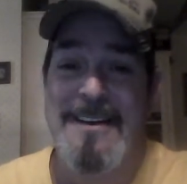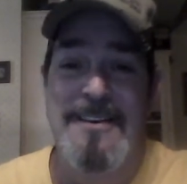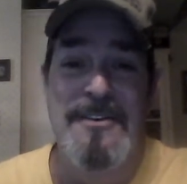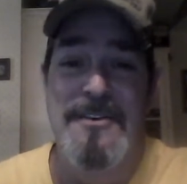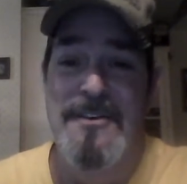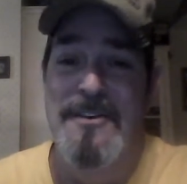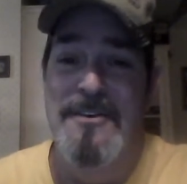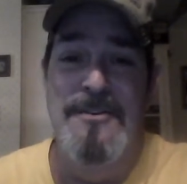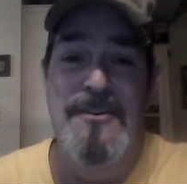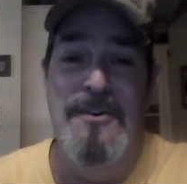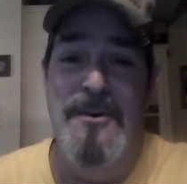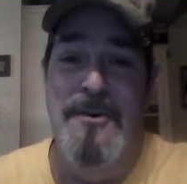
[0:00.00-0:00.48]

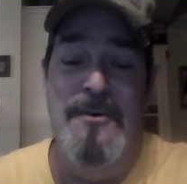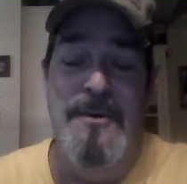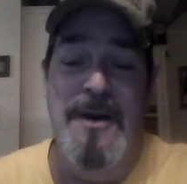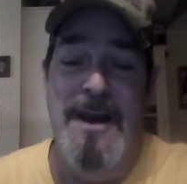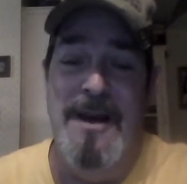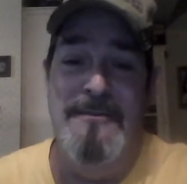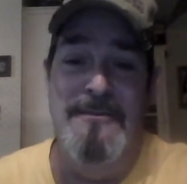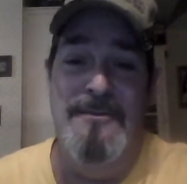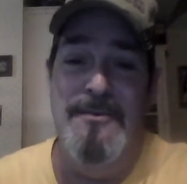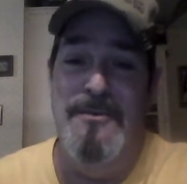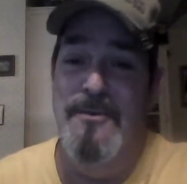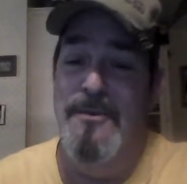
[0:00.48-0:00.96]
You don't
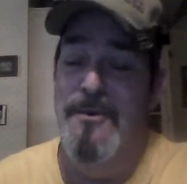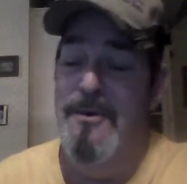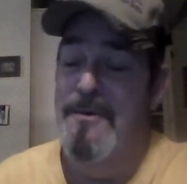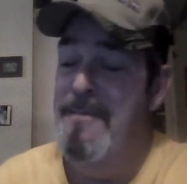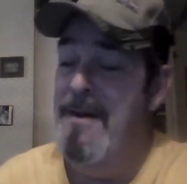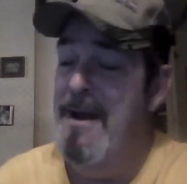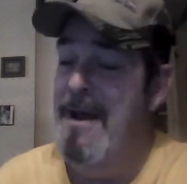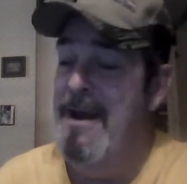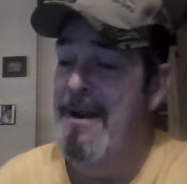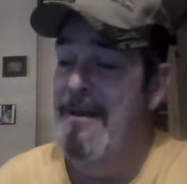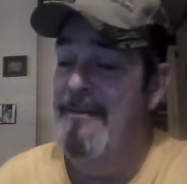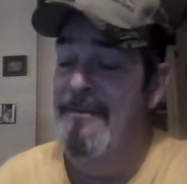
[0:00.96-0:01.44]
have to worry
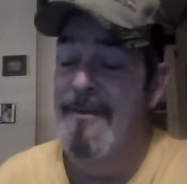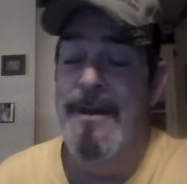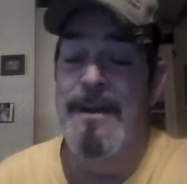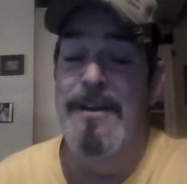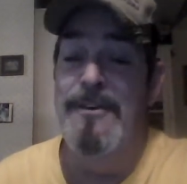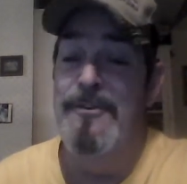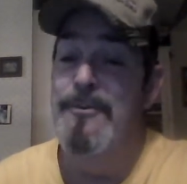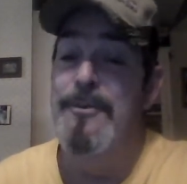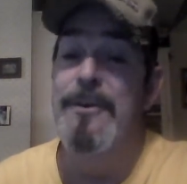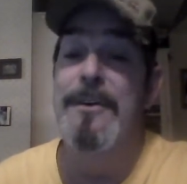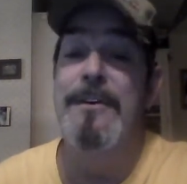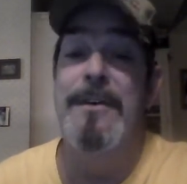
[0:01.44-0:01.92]
about
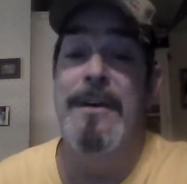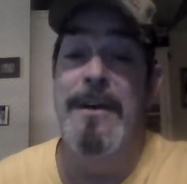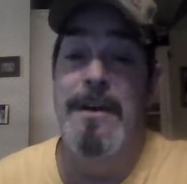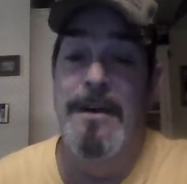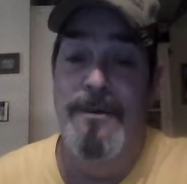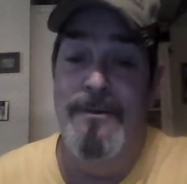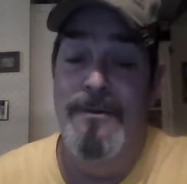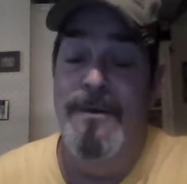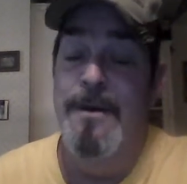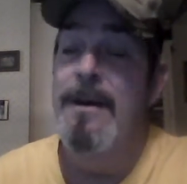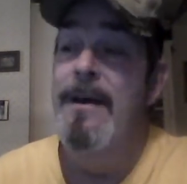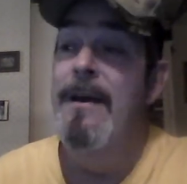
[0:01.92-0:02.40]
anything." You could
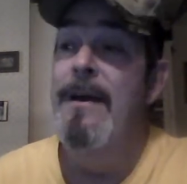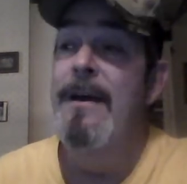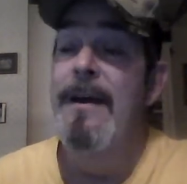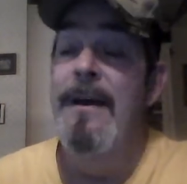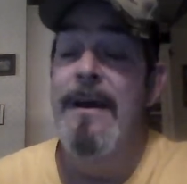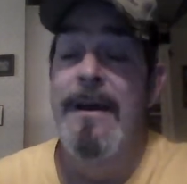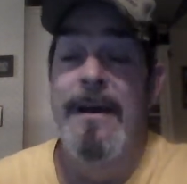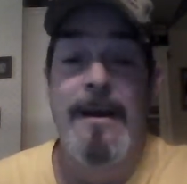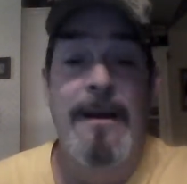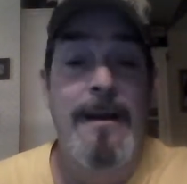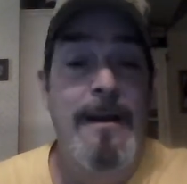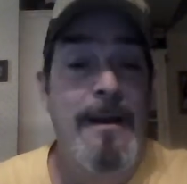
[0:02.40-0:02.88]
tell
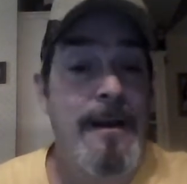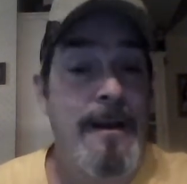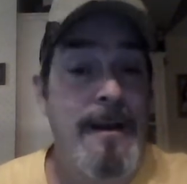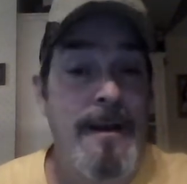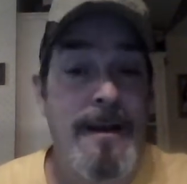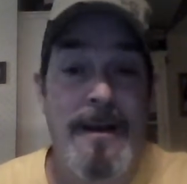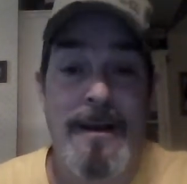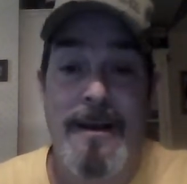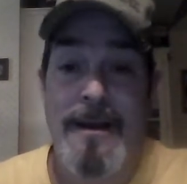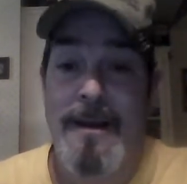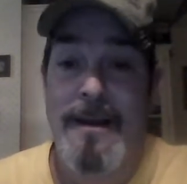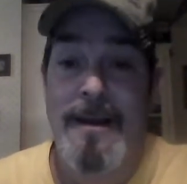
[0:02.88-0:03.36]

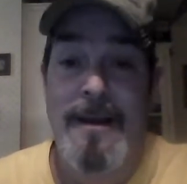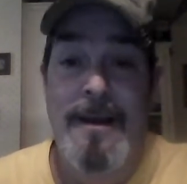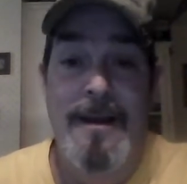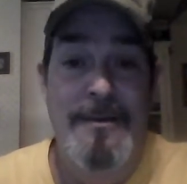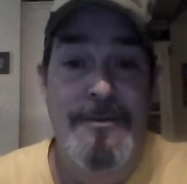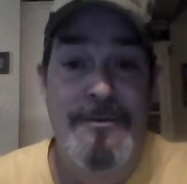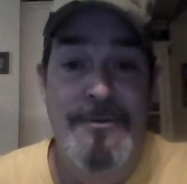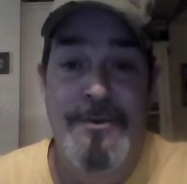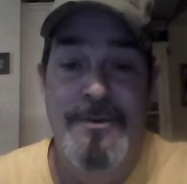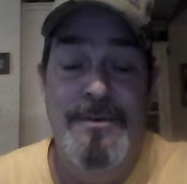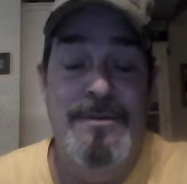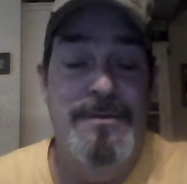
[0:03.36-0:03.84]

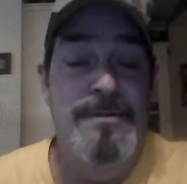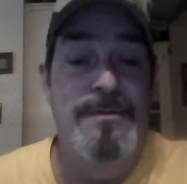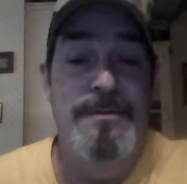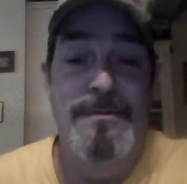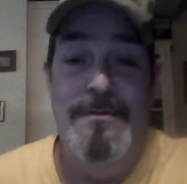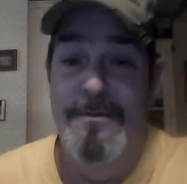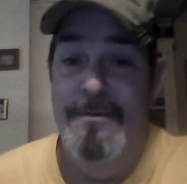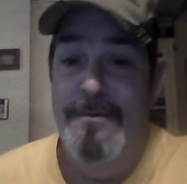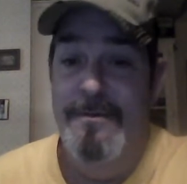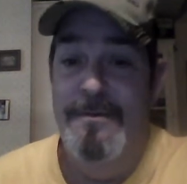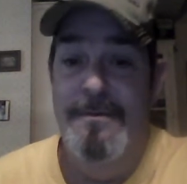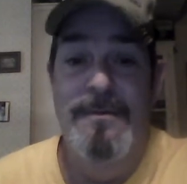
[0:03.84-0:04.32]

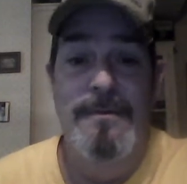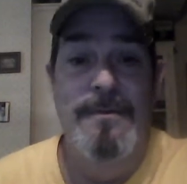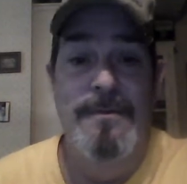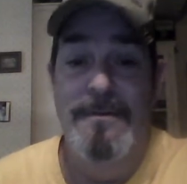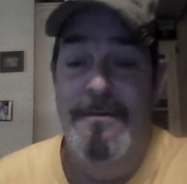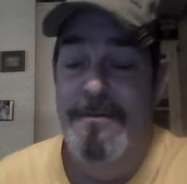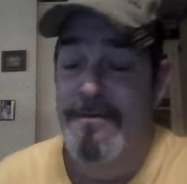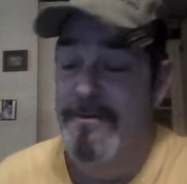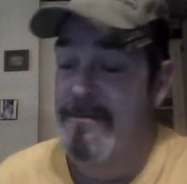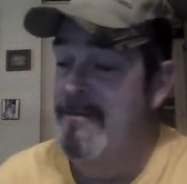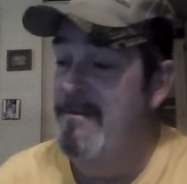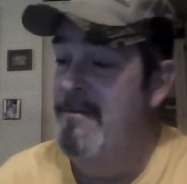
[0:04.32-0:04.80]

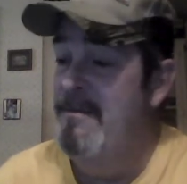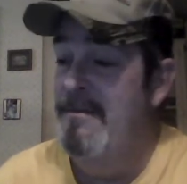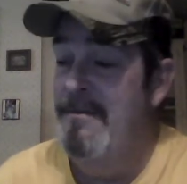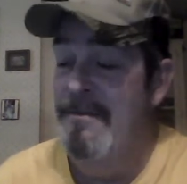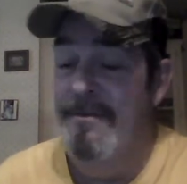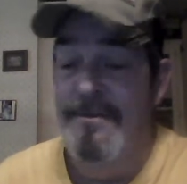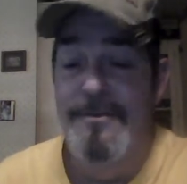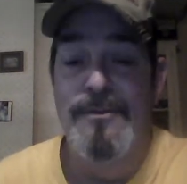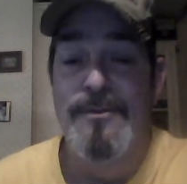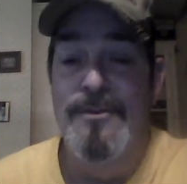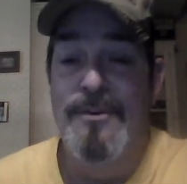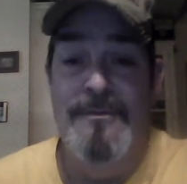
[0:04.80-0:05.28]

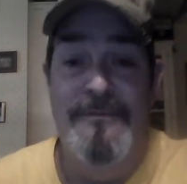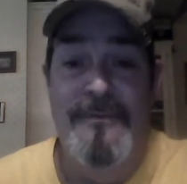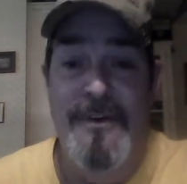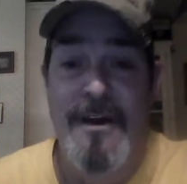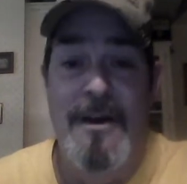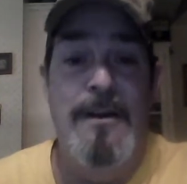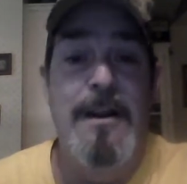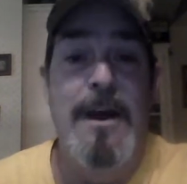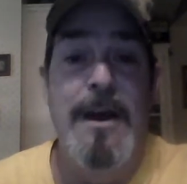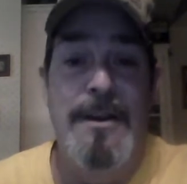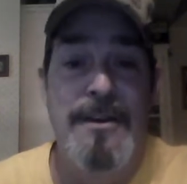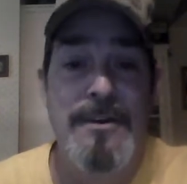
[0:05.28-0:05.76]
you just
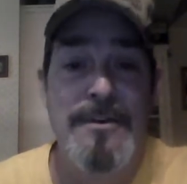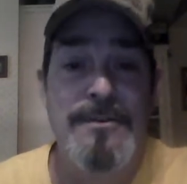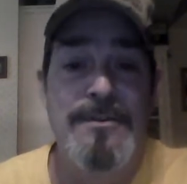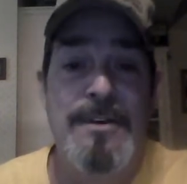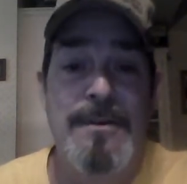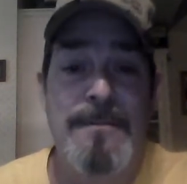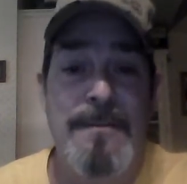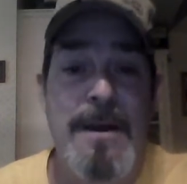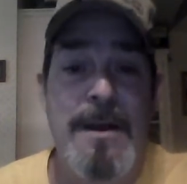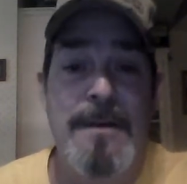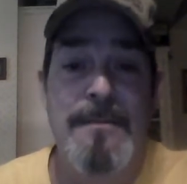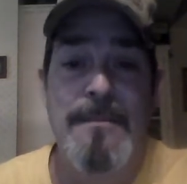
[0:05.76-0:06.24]
felt like you was
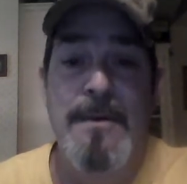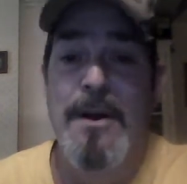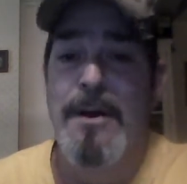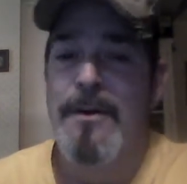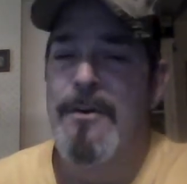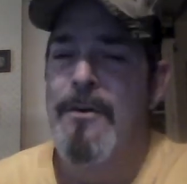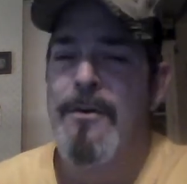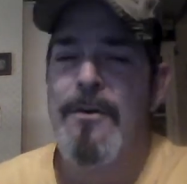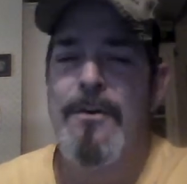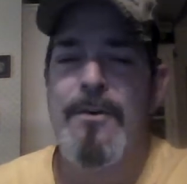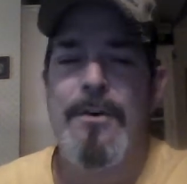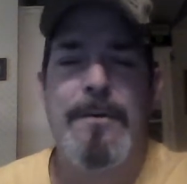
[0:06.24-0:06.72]
in
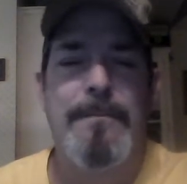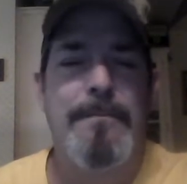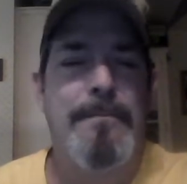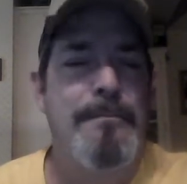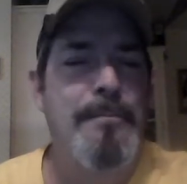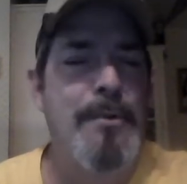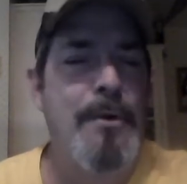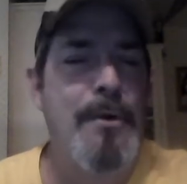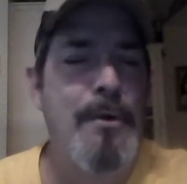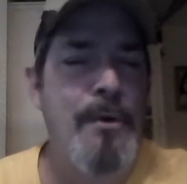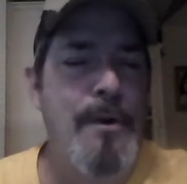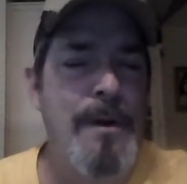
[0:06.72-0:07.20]
Mayberry.
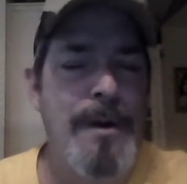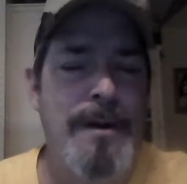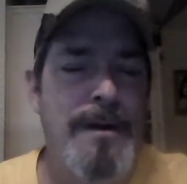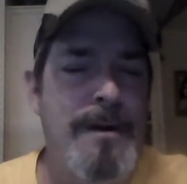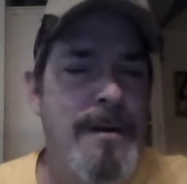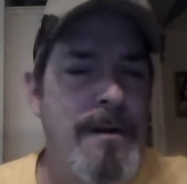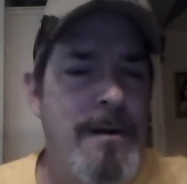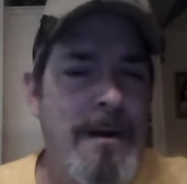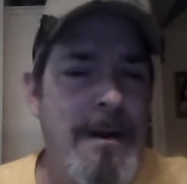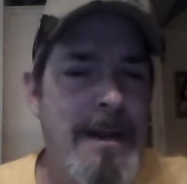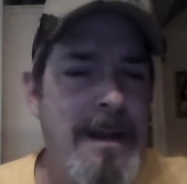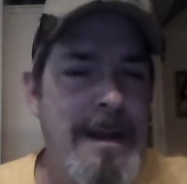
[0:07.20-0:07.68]
Good, pretty
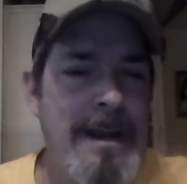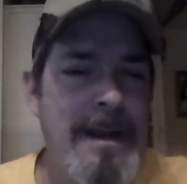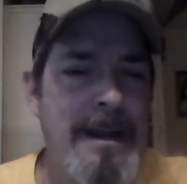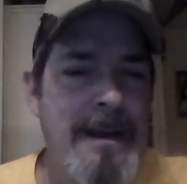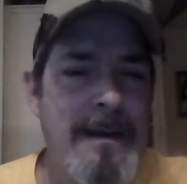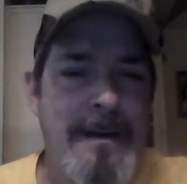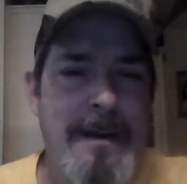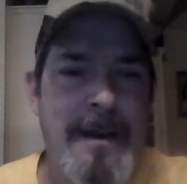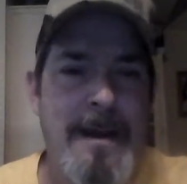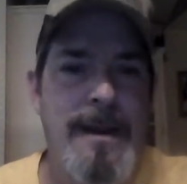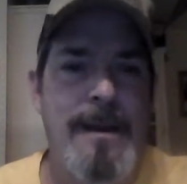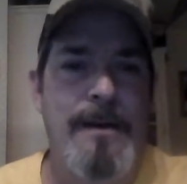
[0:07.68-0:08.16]

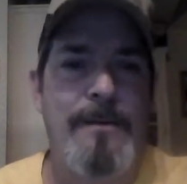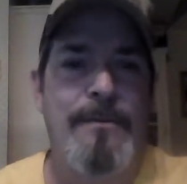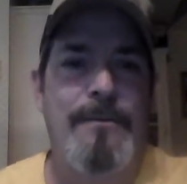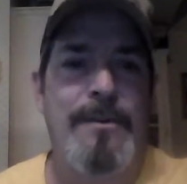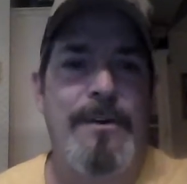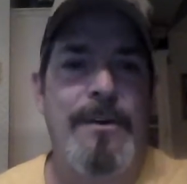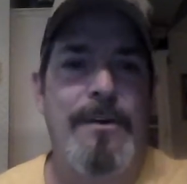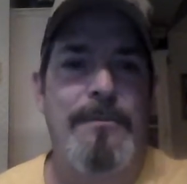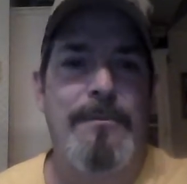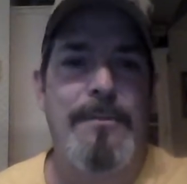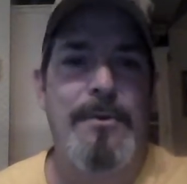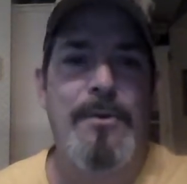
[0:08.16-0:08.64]
clean town,
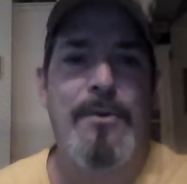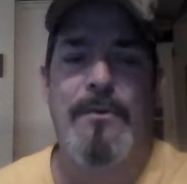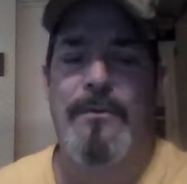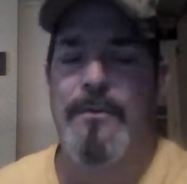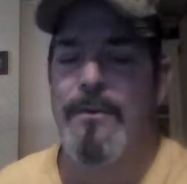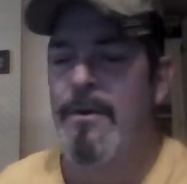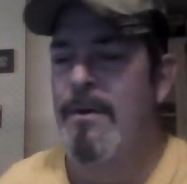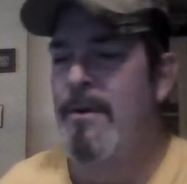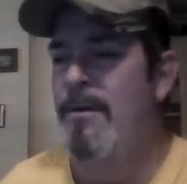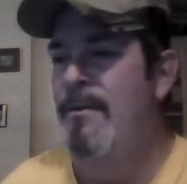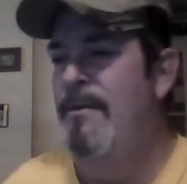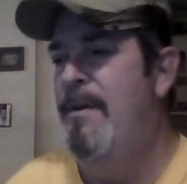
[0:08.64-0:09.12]

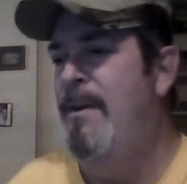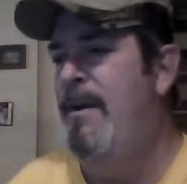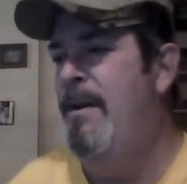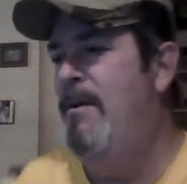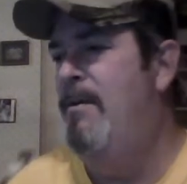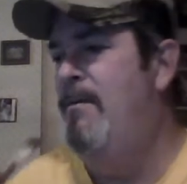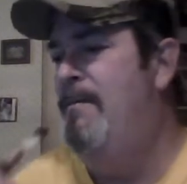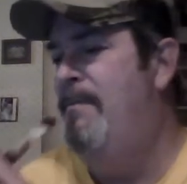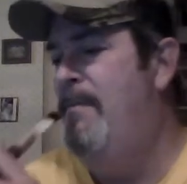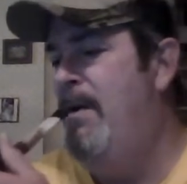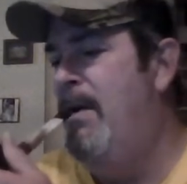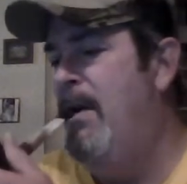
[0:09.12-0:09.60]
beautiful little
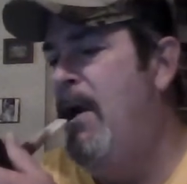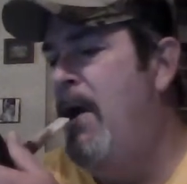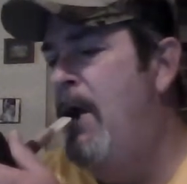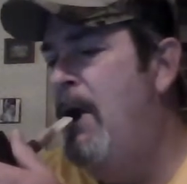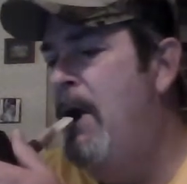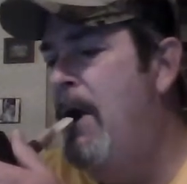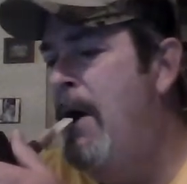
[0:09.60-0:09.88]
town. But